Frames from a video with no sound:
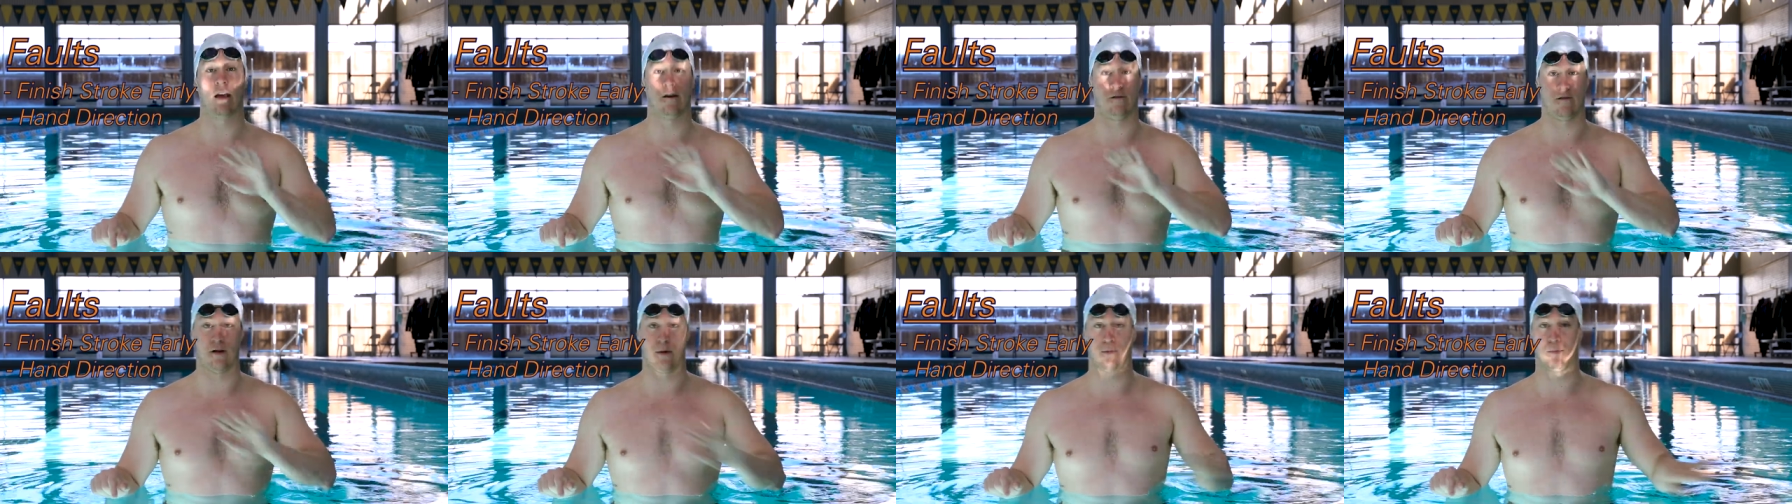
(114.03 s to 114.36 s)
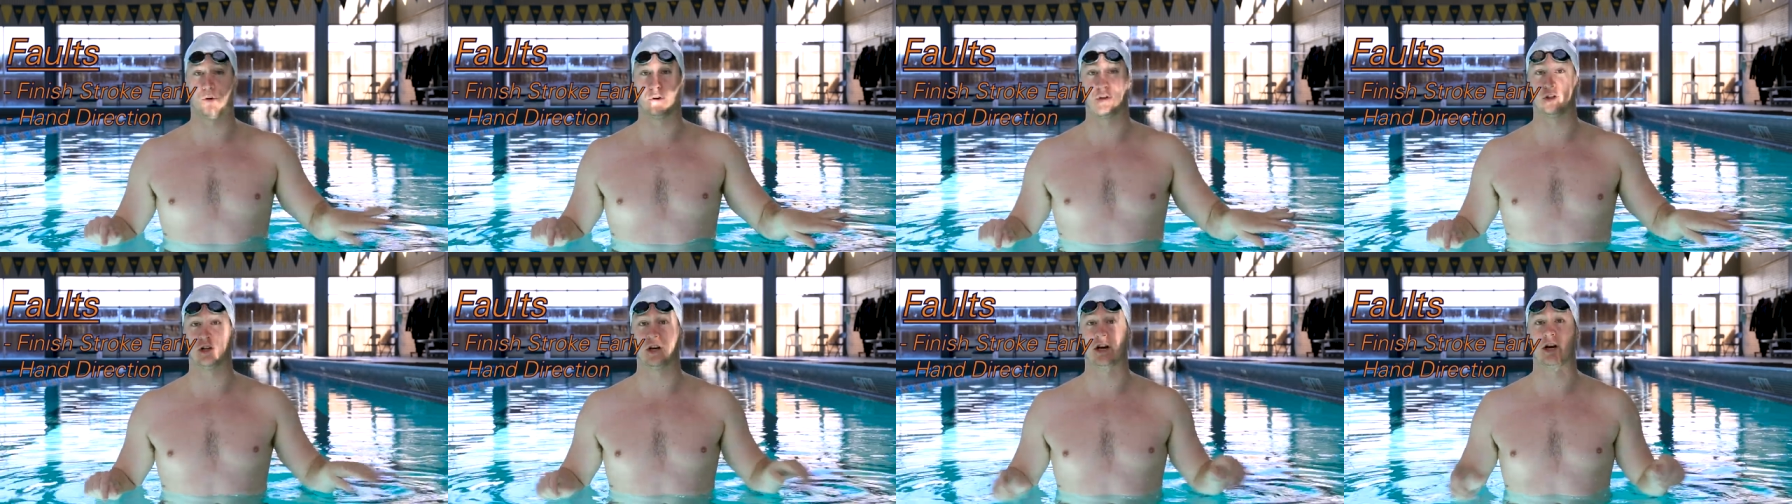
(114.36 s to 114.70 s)
If I
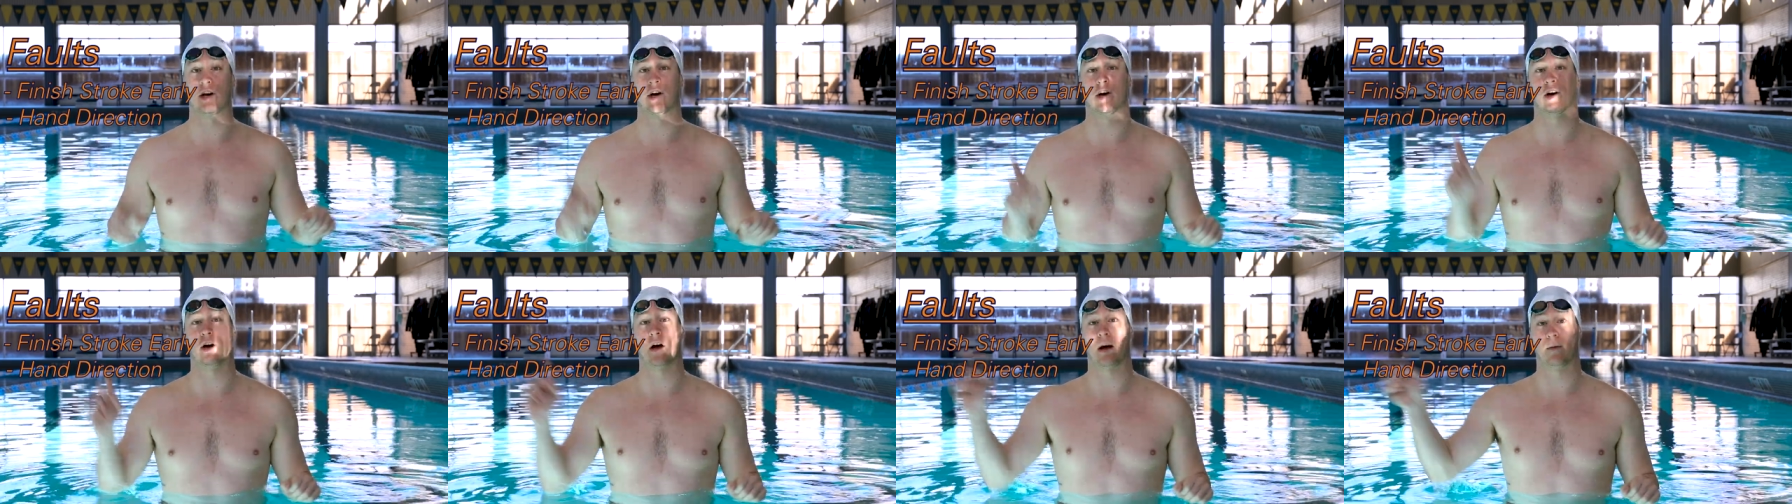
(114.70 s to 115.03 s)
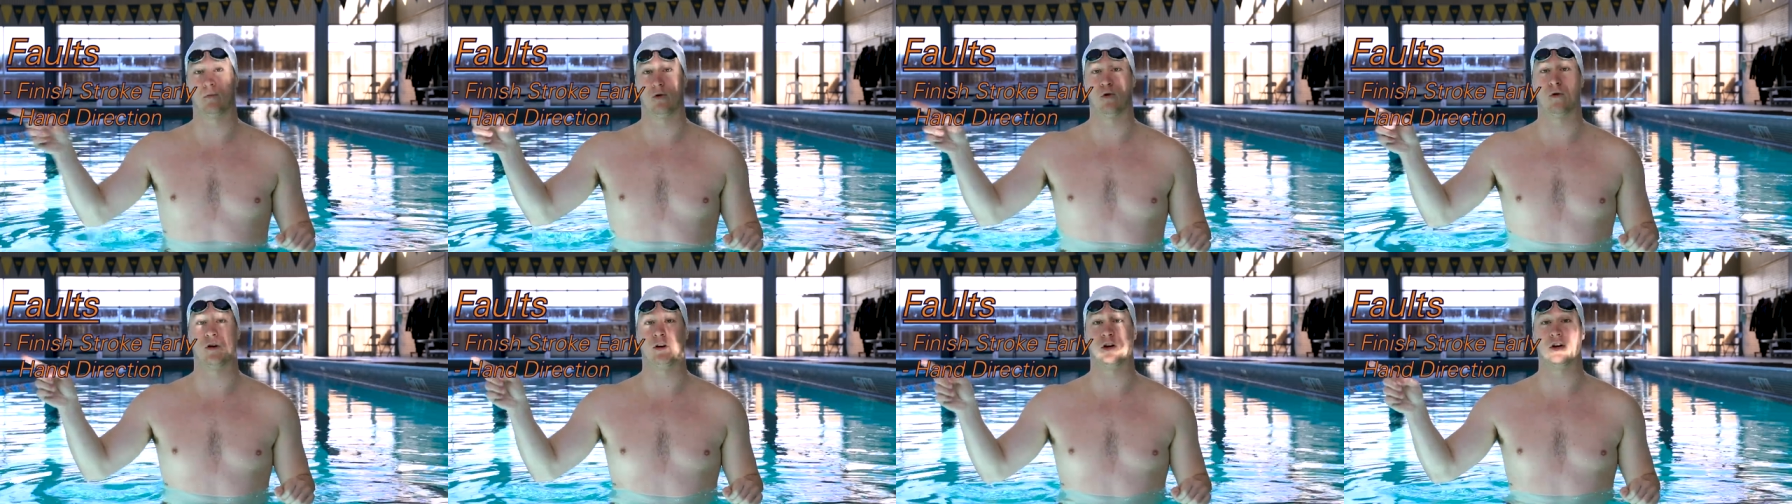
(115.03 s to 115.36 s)
push here,
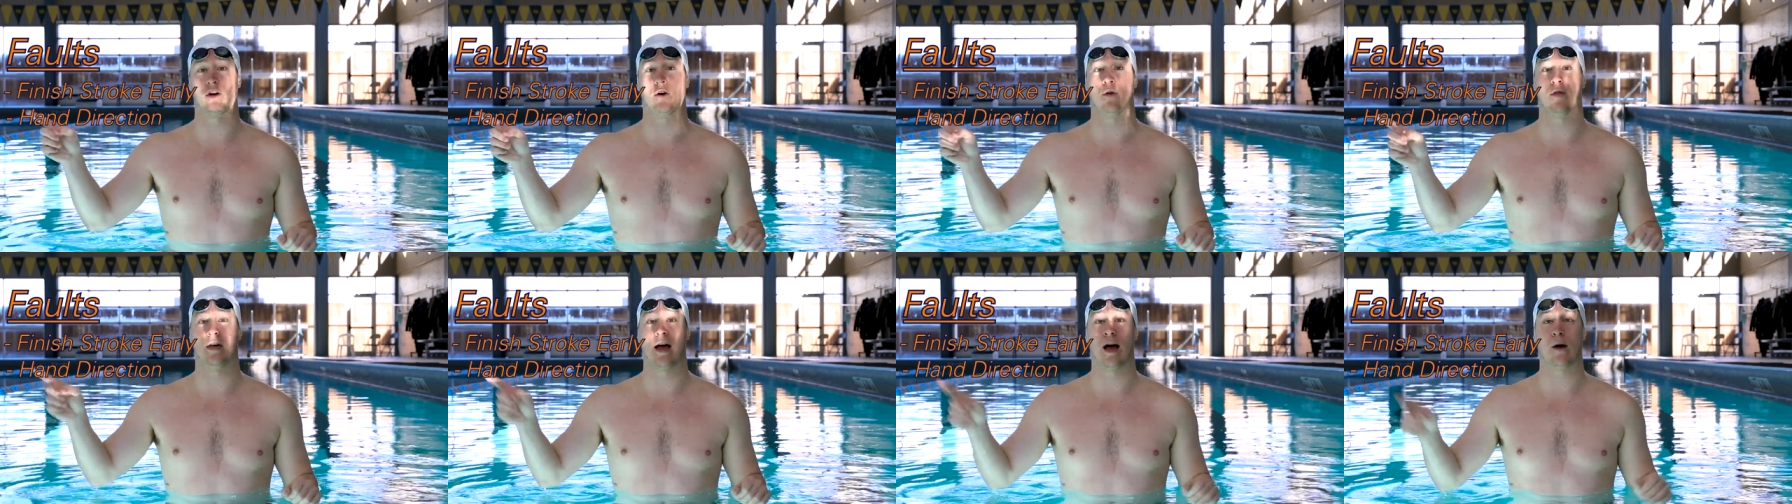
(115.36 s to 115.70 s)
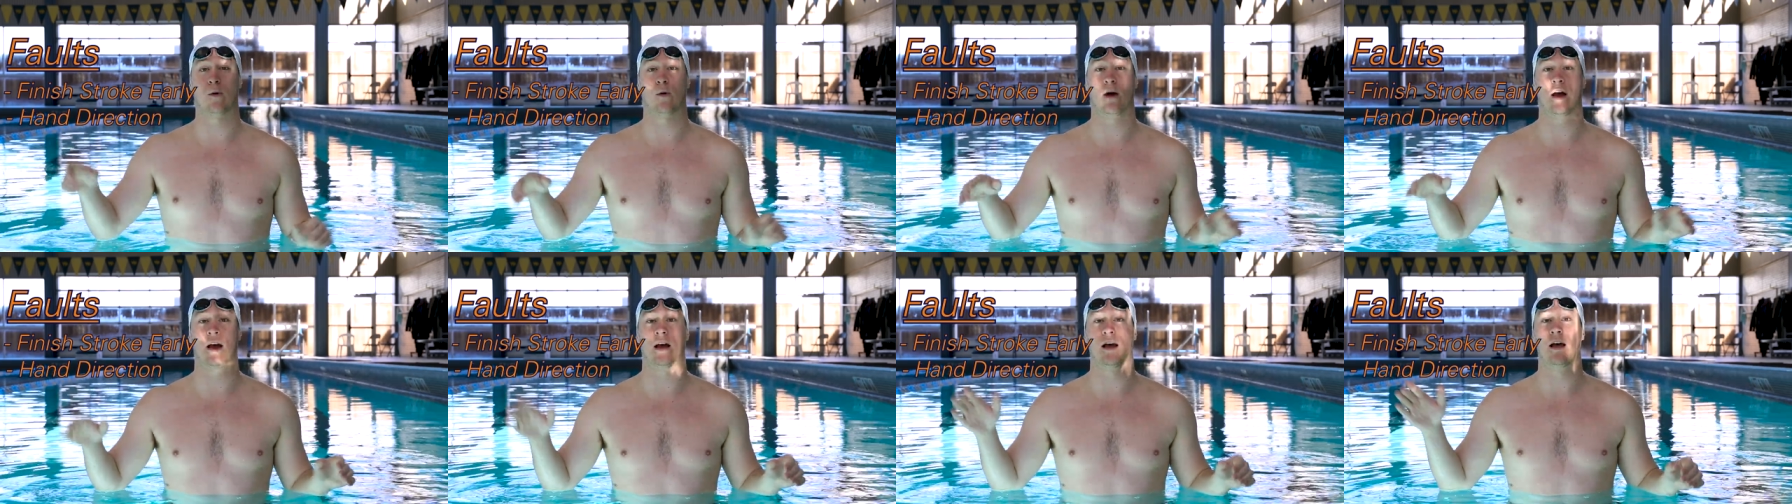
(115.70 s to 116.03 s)
I'm going to go
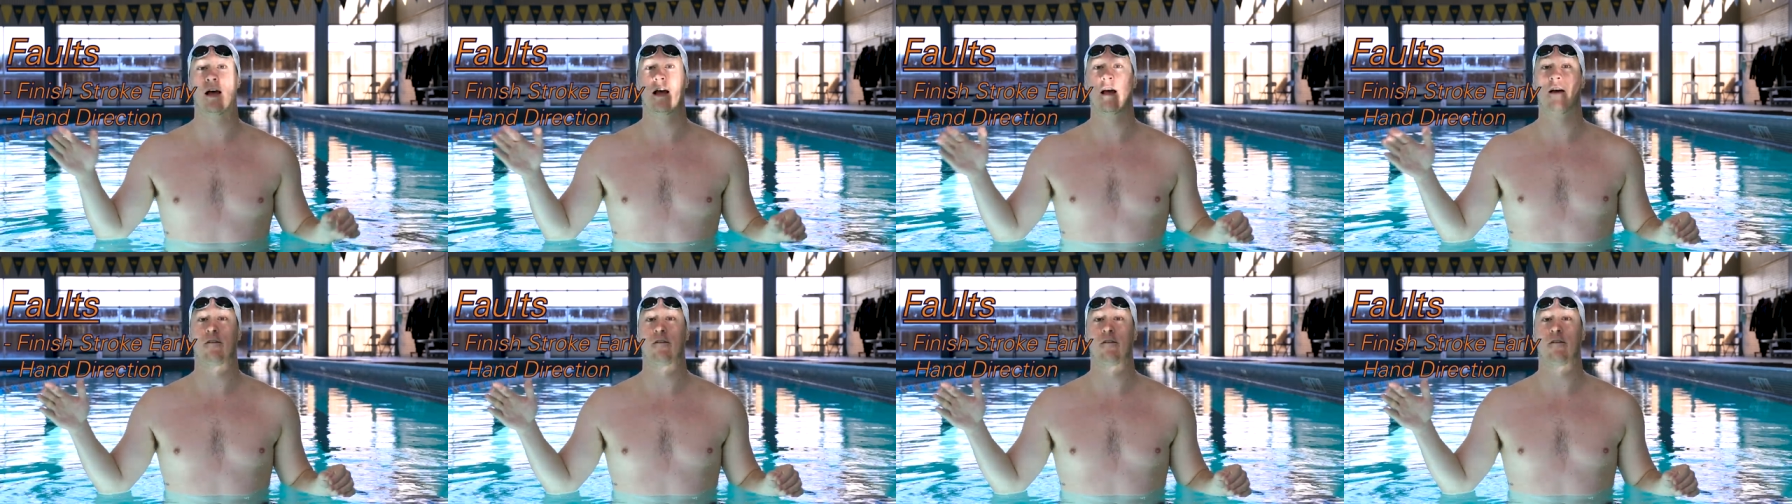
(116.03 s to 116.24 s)
that way.